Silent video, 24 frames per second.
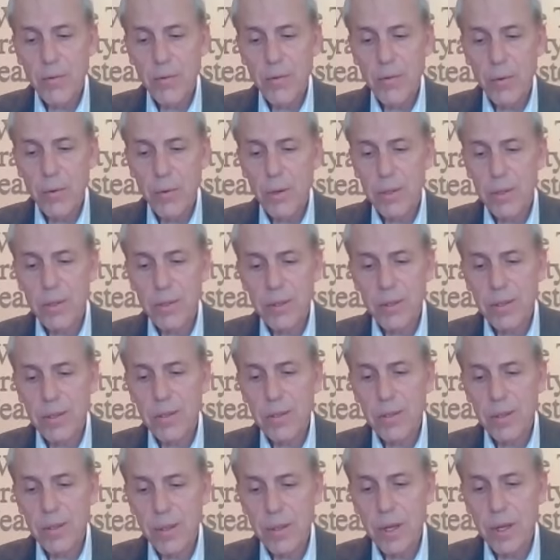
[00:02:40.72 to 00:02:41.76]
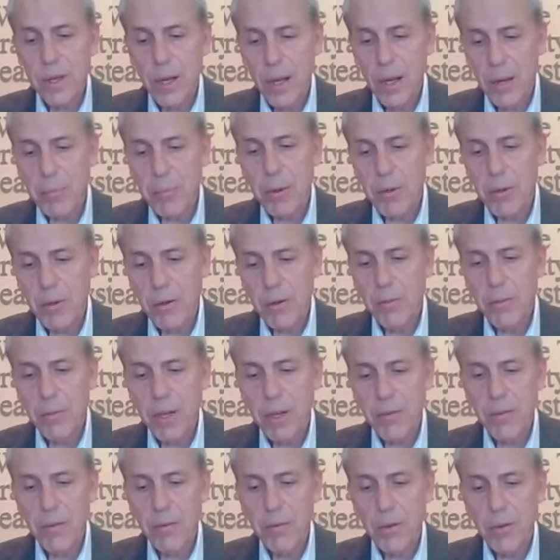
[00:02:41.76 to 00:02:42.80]
which was up a little
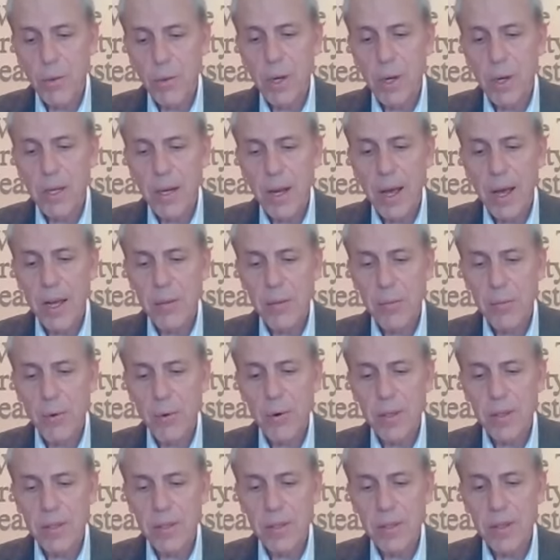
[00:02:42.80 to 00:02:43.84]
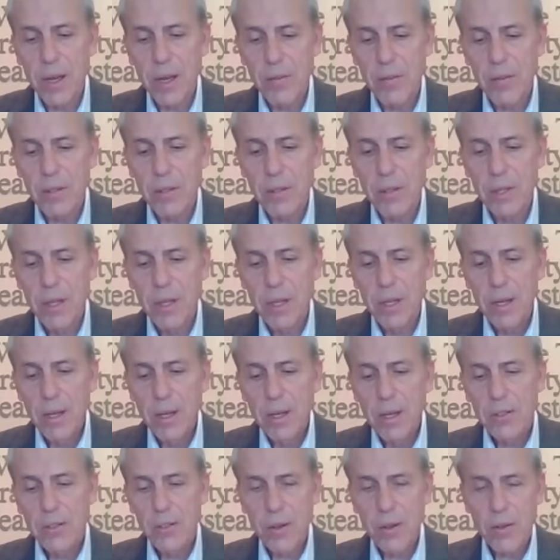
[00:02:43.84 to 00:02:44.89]
bit from 29.7.
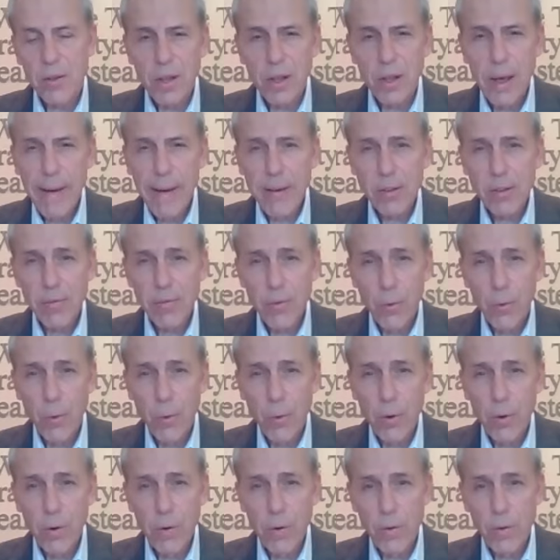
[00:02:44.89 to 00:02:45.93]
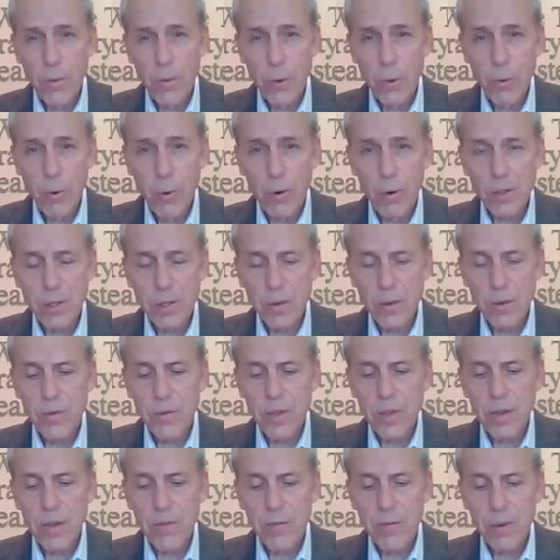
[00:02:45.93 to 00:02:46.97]
So the last four reports that we've
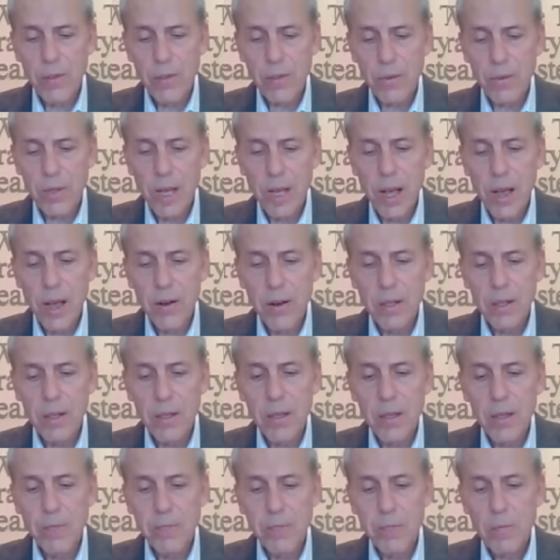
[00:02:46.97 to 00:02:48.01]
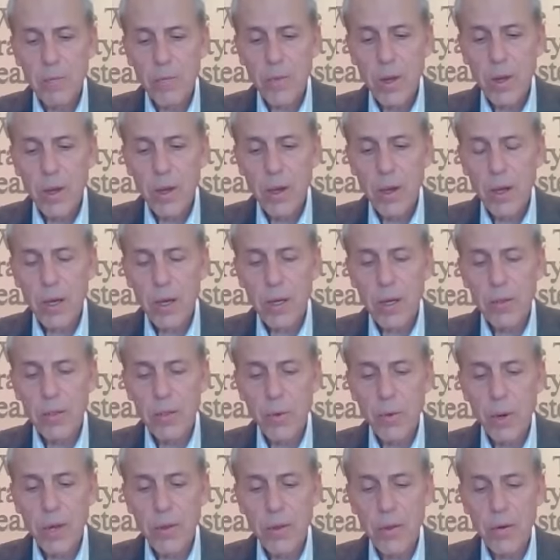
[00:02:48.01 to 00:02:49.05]
given for Sioux County,
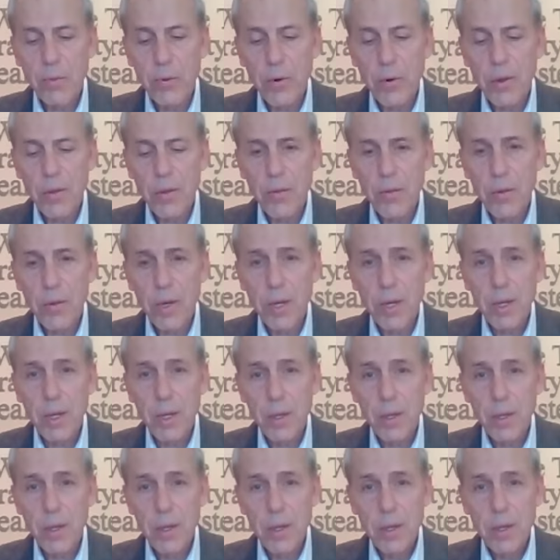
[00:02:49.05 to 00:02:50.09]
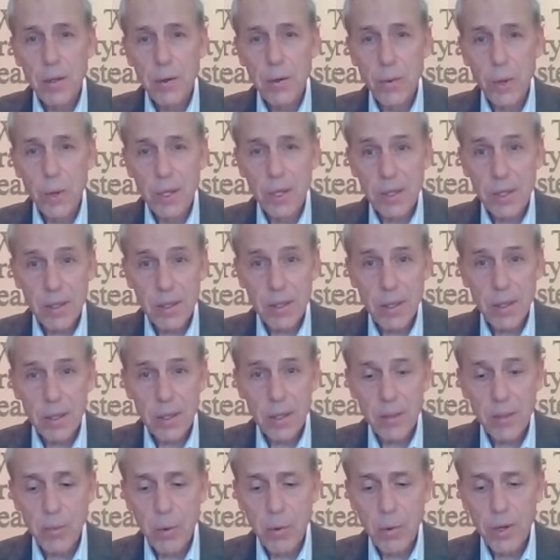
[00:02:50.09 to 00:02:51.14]
23.3,
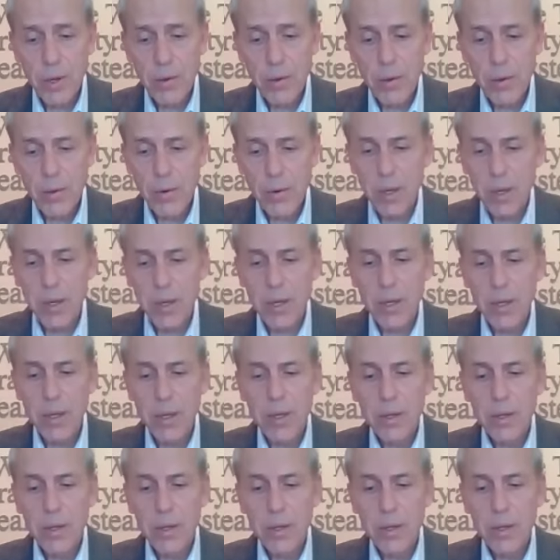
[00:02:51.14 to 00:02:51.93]
26.3,